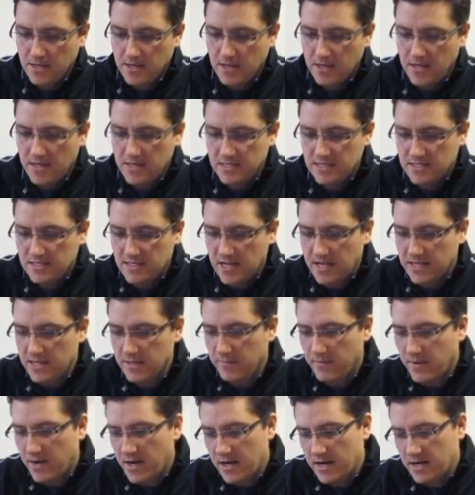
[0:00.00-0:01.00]
Inside
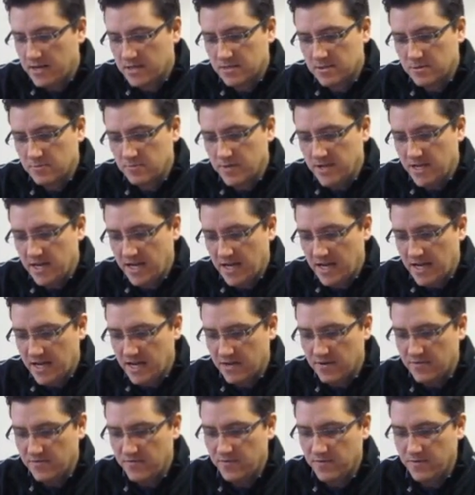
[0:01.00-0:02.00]
the box we
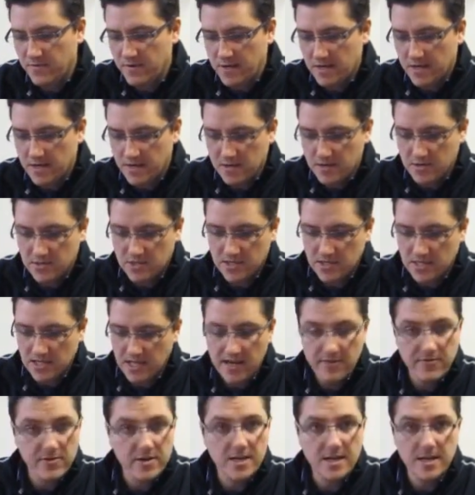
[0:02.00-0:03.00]
have our
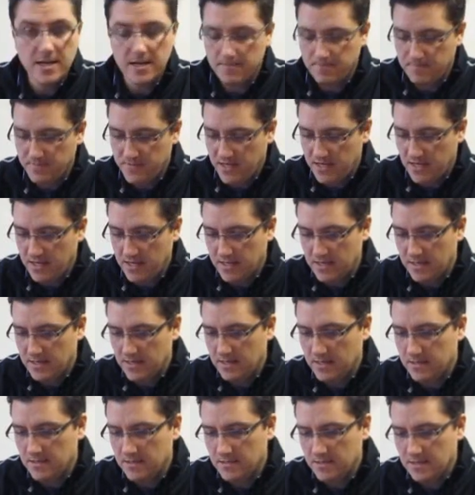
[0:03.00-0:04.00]
saliva kit,
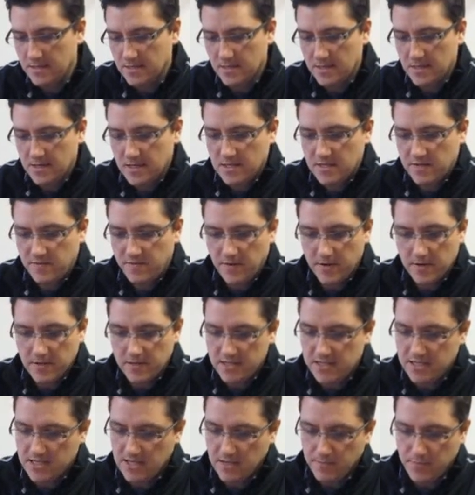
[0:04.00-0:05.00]
and it's fairly
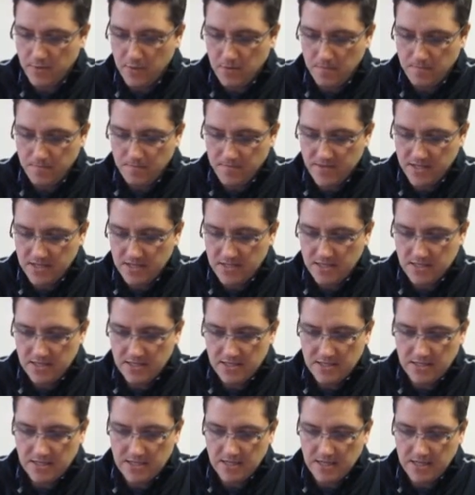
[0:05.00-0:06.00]
simple. This
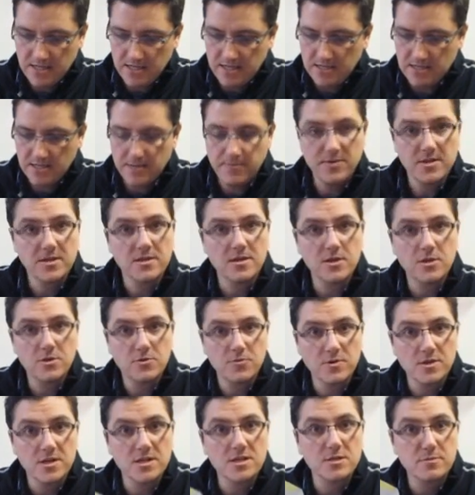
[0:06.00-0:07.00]
is something that you
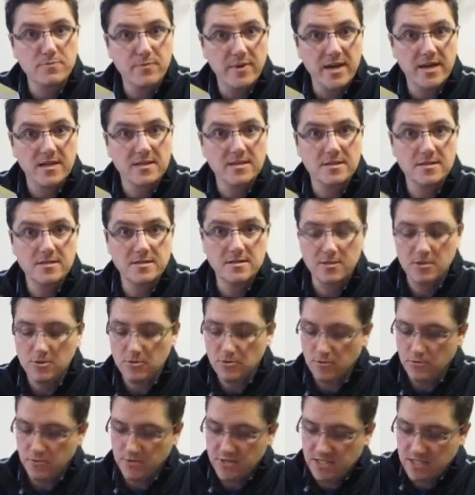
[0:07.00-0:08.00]
would expect
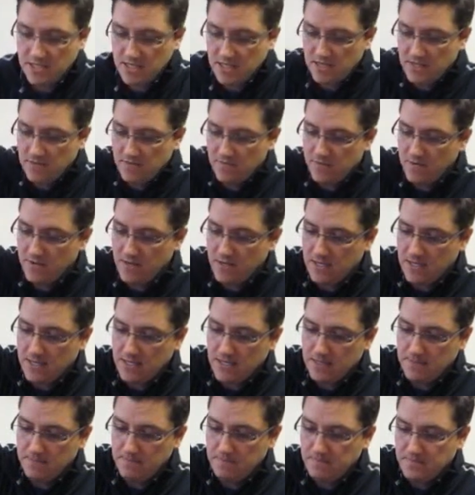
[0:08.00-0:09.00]
to receive
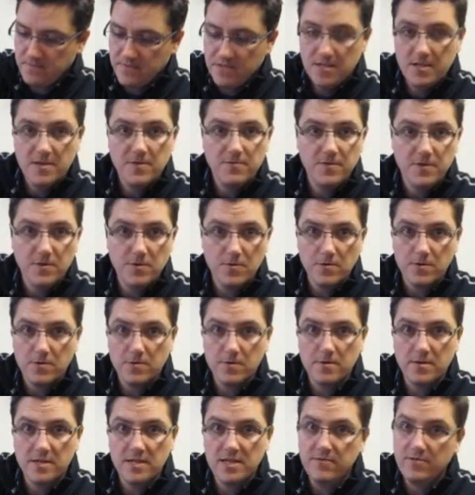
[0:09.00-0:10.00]
if you
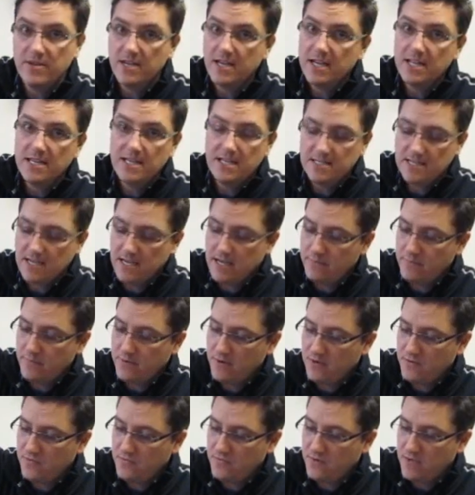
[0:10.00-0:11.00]
were giving any type
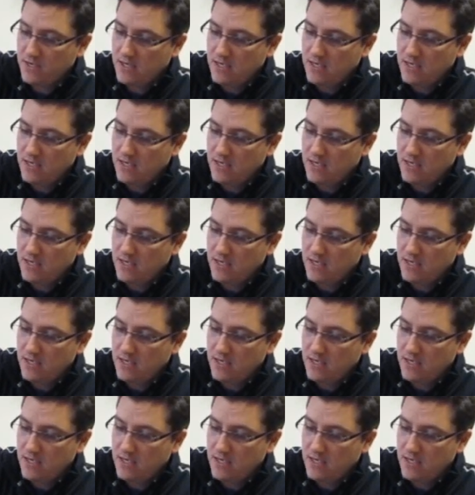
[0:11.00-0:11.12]
of